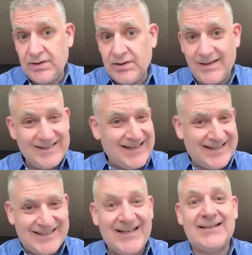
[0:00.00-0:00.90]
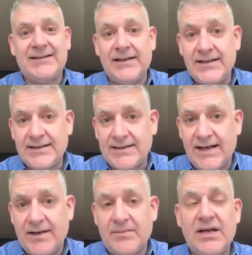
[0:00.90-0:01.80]
Is exactly the
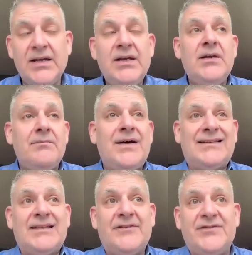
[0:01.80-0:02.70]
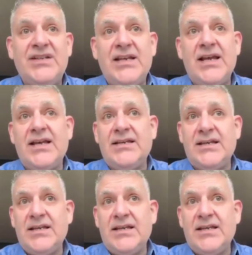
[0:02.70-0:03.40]
same. But FDA,